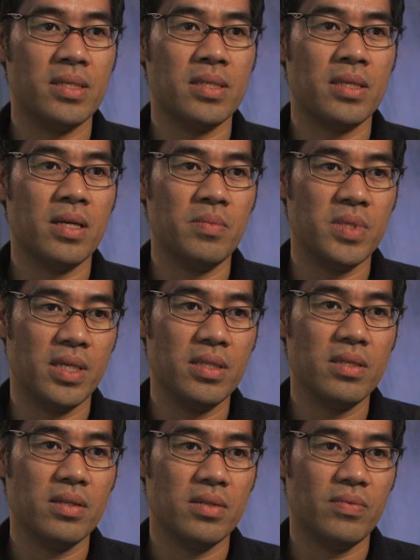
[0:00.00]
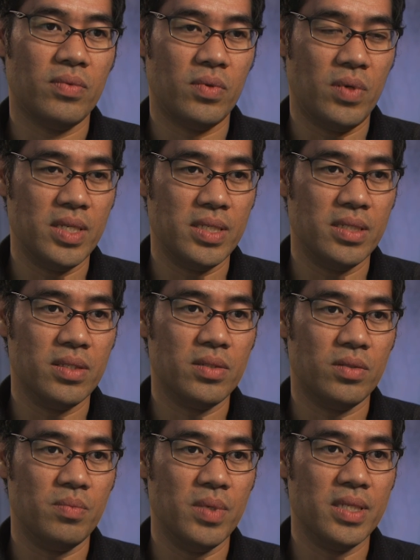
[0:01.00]
as it comes in for
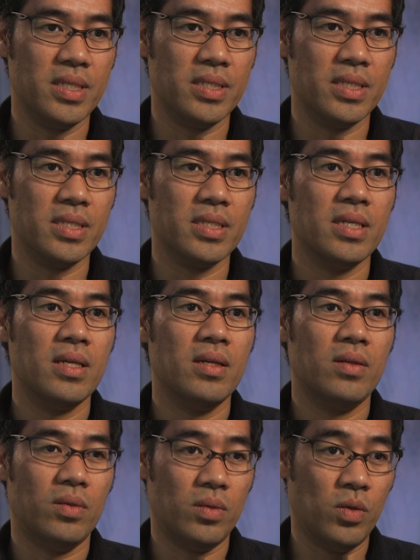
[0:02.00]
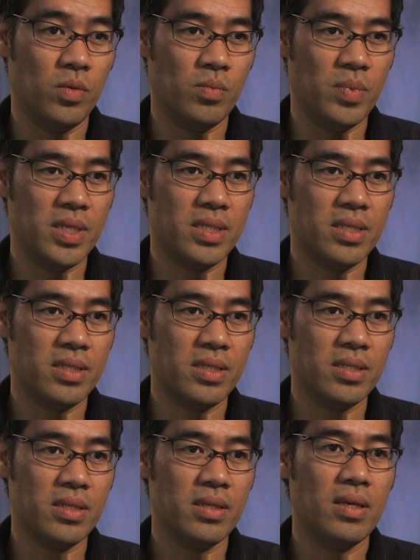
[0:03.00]
residents or businesses or home
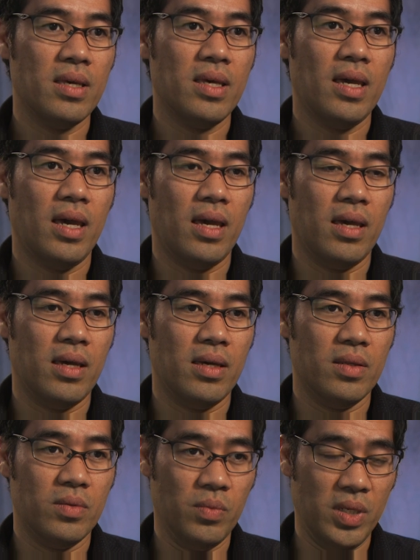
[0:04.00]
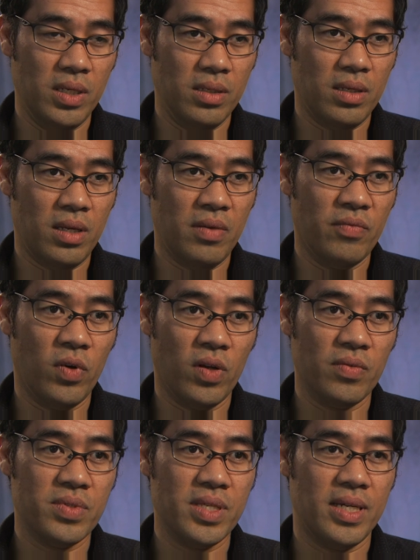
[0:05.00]
businesses. And we, it
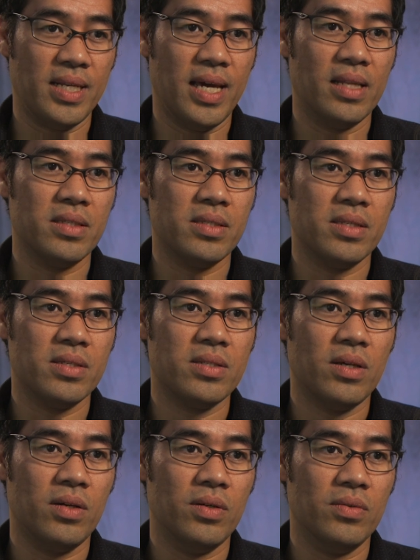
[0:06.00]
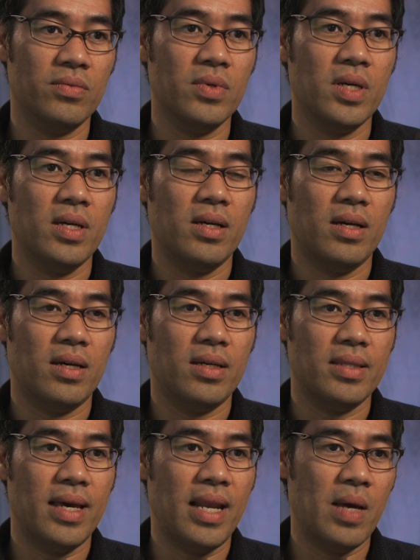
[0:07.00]
involves the analysis of
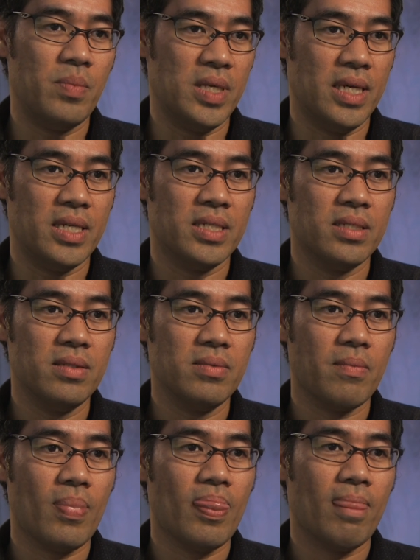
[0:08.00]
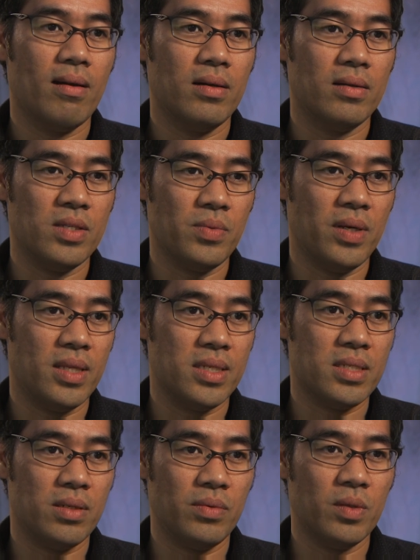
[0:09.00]
uh, that application uh, as well
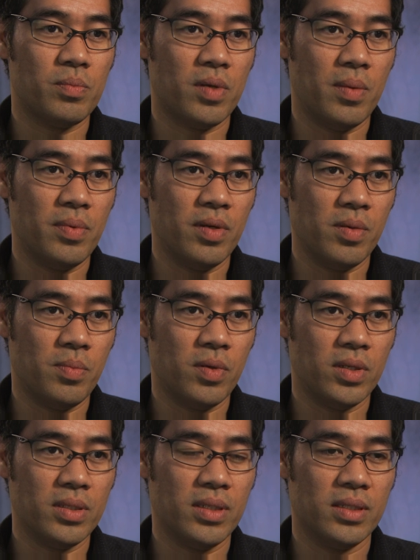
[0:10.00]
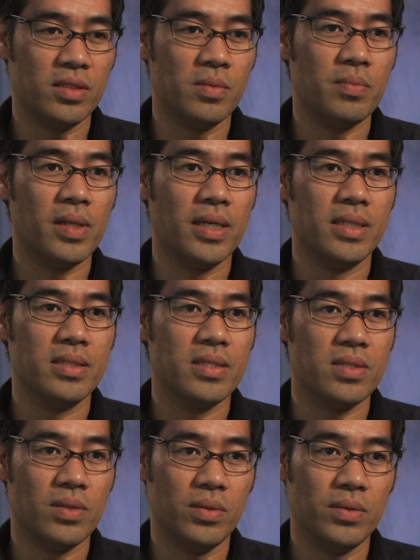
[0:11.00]
as a real property report and
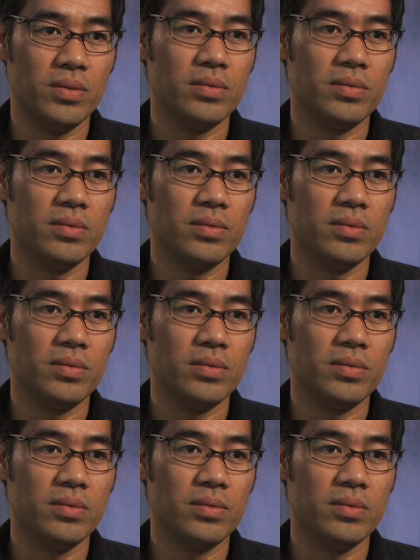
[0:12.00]
compliance, so